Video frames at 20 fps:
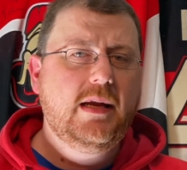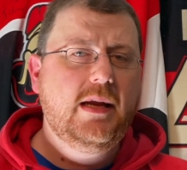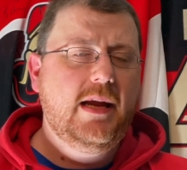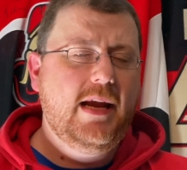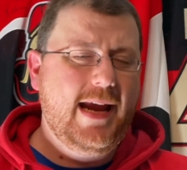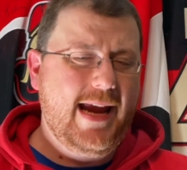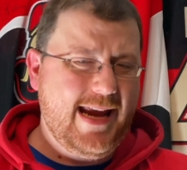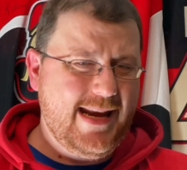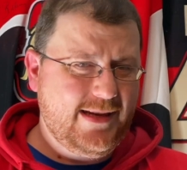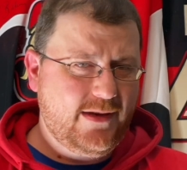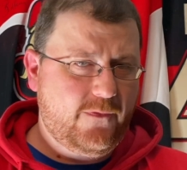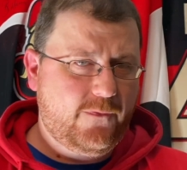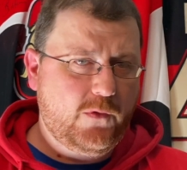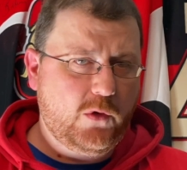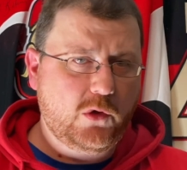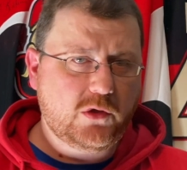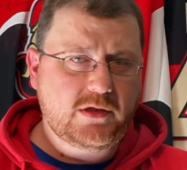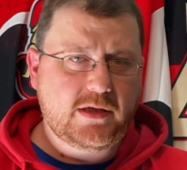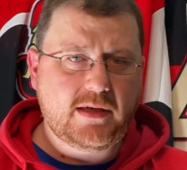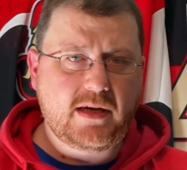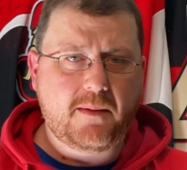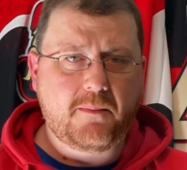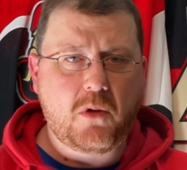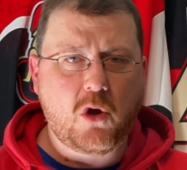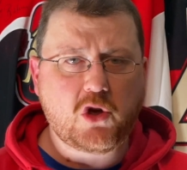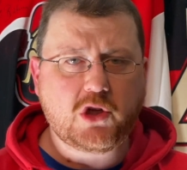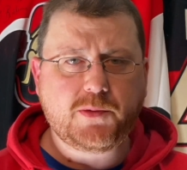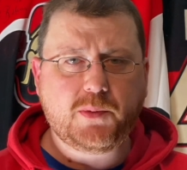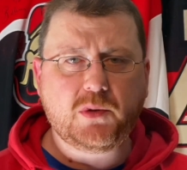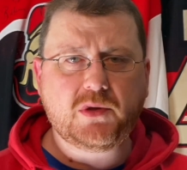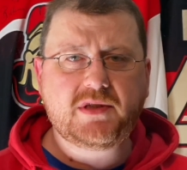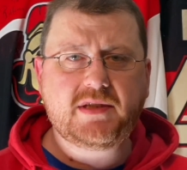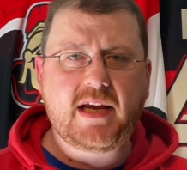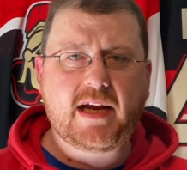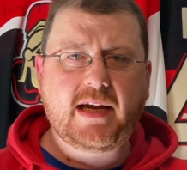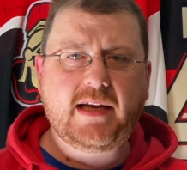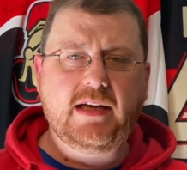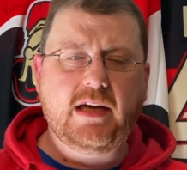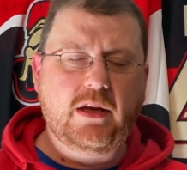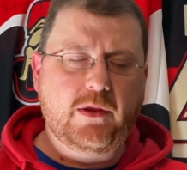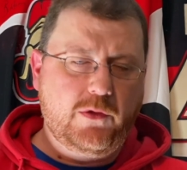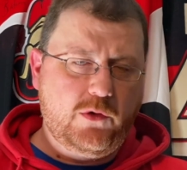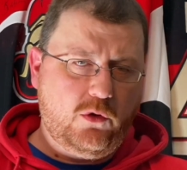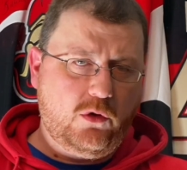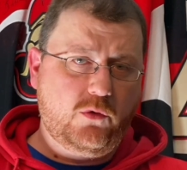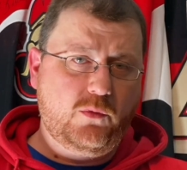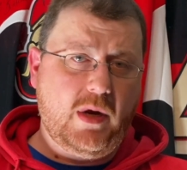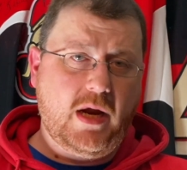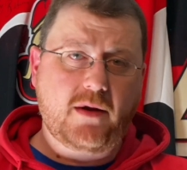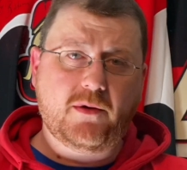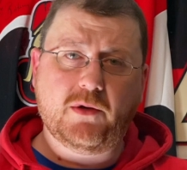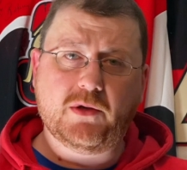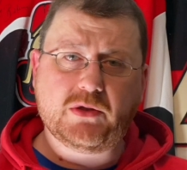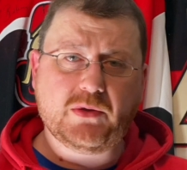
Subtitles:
in the first and then multiple second and third rounders.